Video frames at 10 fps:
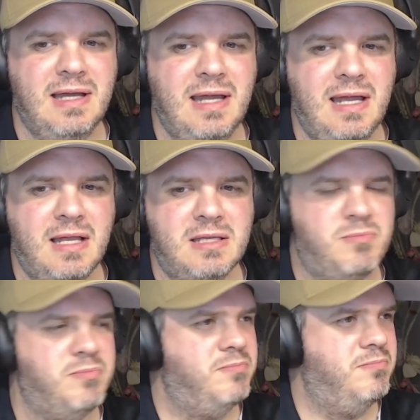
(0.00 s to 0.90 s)

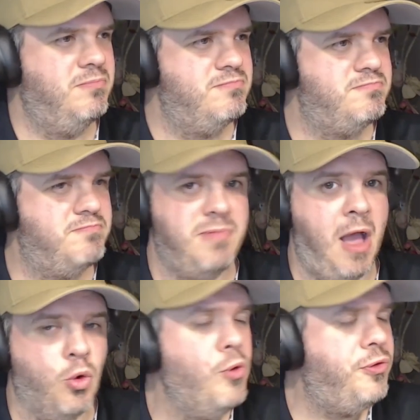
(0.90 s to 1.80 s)

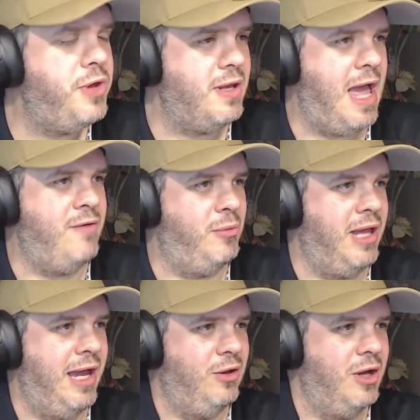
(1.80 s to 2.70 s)
a good thing to have a
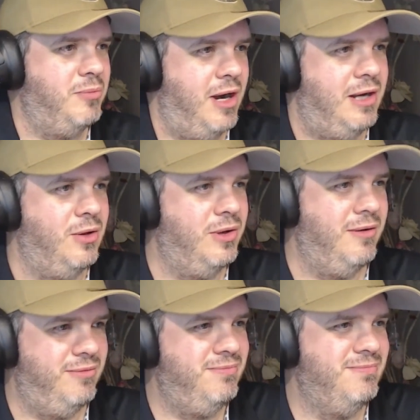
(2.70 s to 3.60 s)
player like Brad
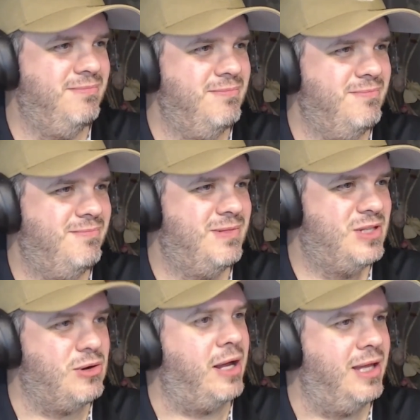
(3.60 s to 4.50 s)
Hill
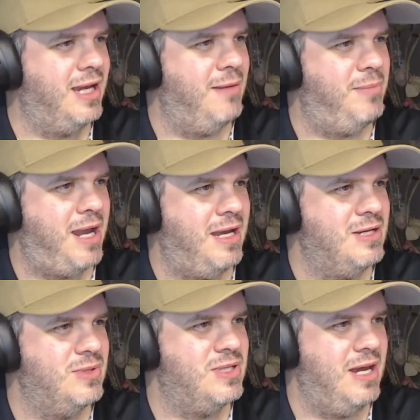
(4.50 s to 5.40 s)
struggling to get back
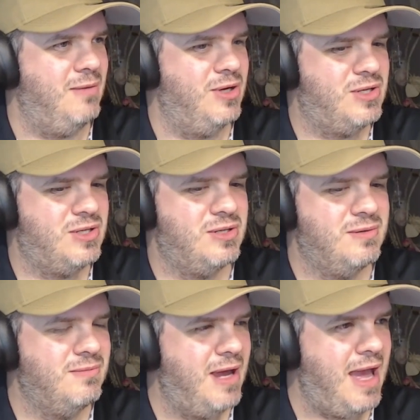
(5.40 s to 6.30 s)
into a team,
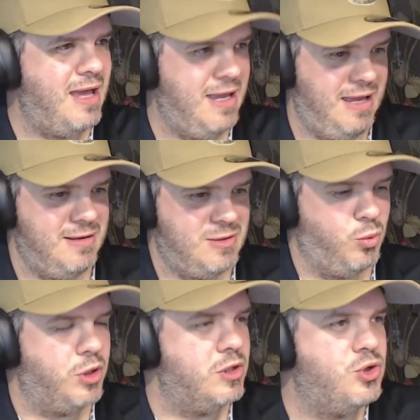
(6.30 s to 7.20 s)
which it's
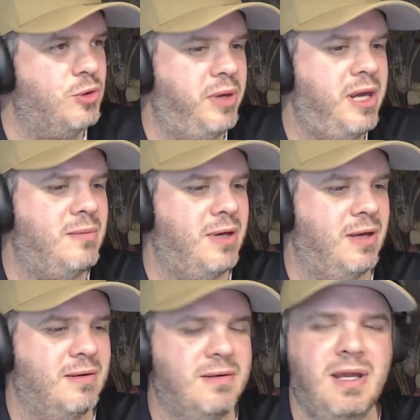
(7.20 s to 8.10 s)
what it should be.
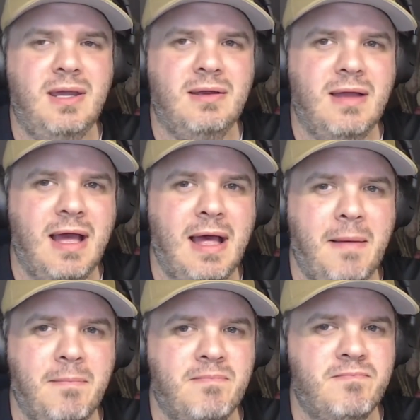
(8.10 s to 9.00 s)
But yeah, I